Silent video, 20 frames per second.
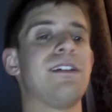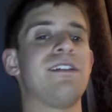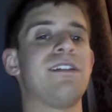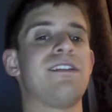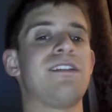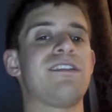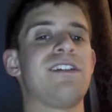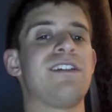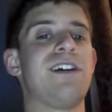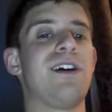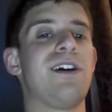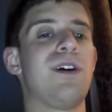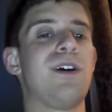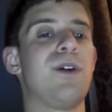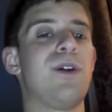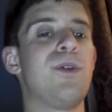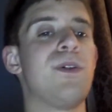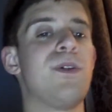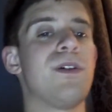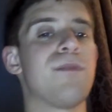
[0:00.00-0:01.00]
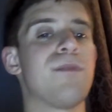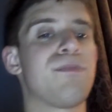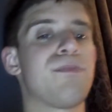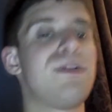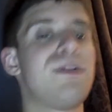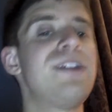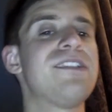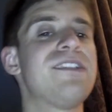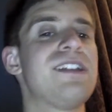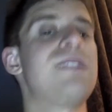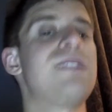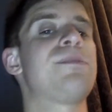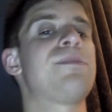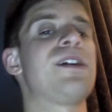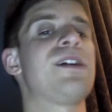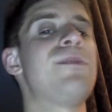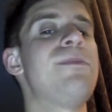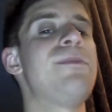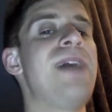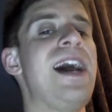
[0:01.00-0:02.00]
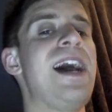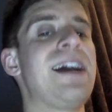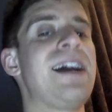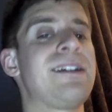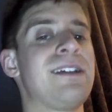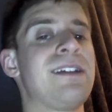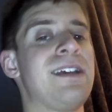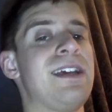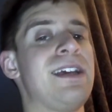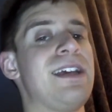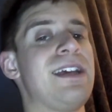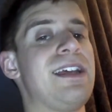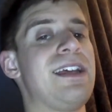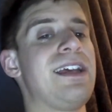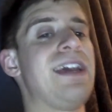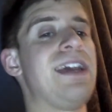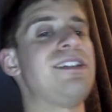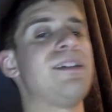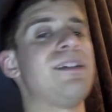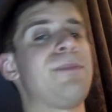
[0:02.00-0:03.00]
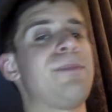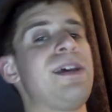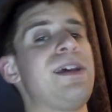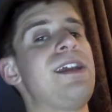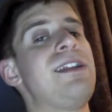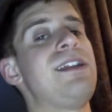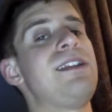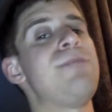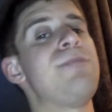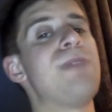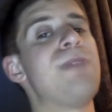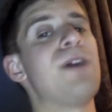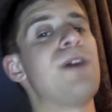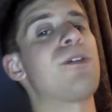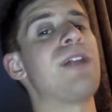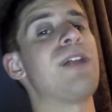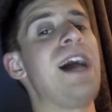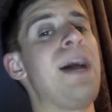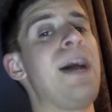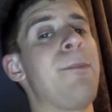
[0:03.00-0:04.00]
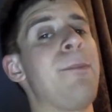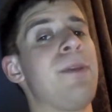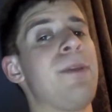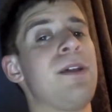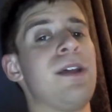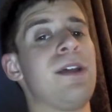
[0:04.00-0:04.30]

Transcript: So Priest ended up coming back, ended up hitting the bell clap,